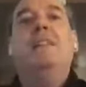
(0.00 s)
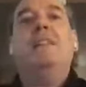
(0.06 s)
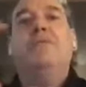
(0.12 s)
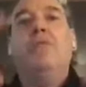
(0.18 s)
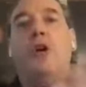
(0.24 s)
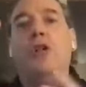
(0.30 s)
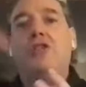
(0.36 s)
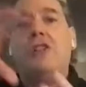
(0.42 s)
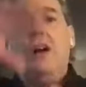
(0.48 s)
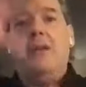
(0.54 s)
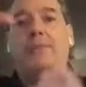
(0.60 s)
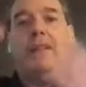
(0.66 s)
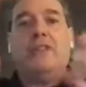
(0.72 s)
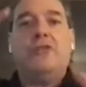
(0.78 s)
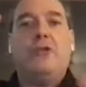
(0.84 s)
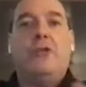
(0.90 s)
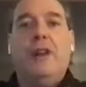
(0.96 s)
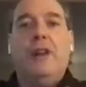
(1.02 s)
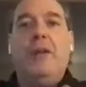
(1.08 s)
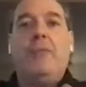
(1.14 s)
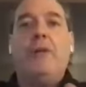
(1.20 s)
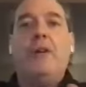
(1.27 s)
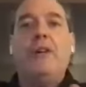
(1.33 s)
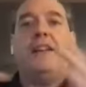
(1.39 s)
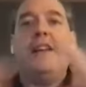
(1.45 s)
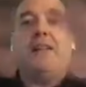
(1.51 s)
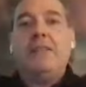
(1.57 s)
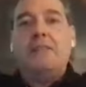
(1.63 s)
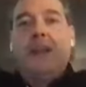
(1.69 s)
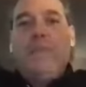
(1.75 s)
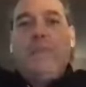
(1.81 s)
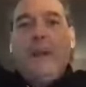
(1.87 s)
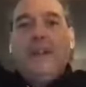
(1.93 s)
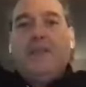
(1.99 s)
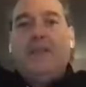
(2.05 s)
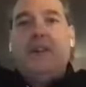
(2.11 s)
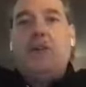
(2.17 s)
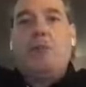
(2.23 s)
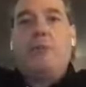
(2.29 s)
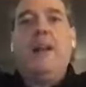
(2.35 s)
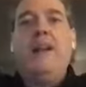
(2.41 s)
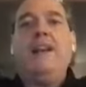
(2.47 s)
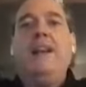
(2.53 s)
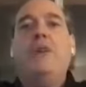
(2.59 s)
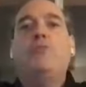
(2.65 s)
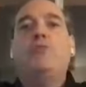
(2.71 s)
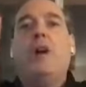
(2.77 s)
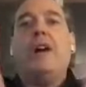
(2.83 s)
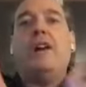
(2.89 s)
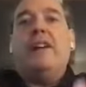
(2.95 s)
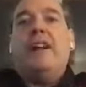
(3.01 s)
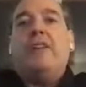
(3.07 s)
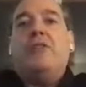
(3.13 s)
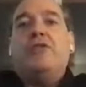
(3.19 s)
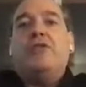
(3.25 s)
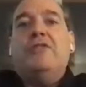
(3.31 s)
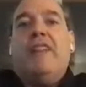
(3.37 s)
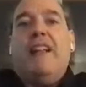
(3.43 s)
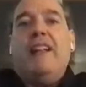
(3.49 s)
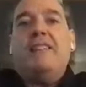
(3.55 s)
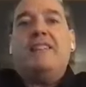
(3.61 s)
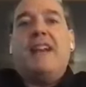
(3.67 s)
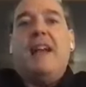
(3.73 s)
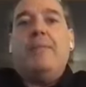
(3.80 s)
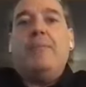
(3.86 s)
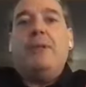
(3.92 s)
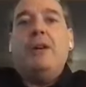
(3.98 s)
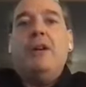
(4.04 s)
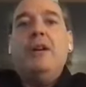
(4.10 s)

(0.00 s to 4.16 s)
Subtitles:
large complex neural networks that basically create a rugged energy landscape.